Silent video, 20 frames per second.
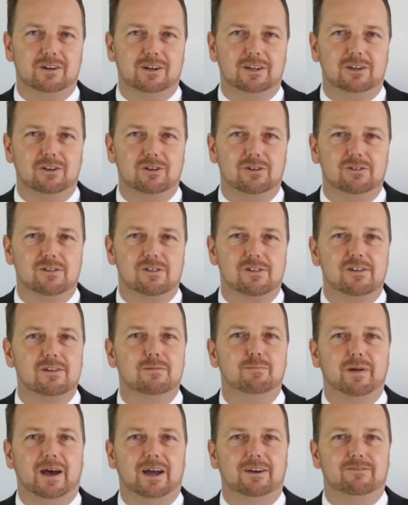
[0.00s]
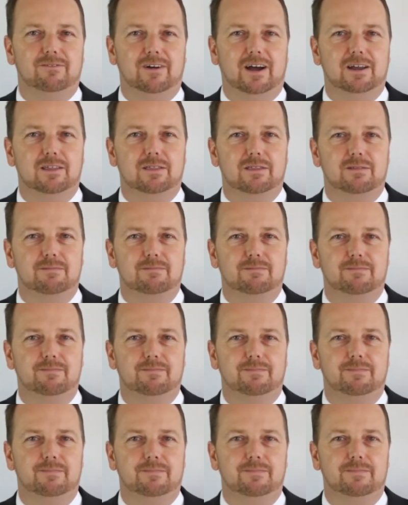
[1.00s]
used in bad faith.
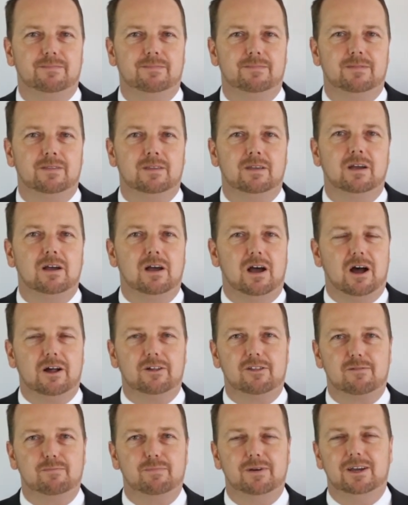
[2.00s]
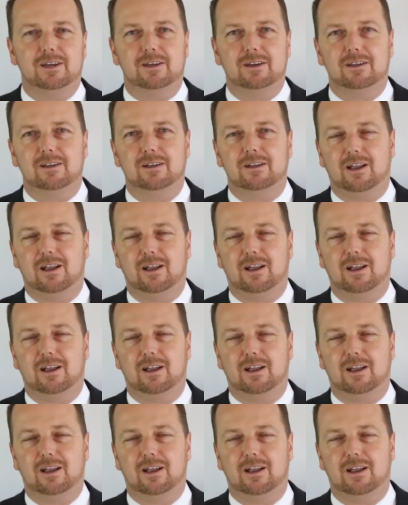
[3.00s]
I'll speak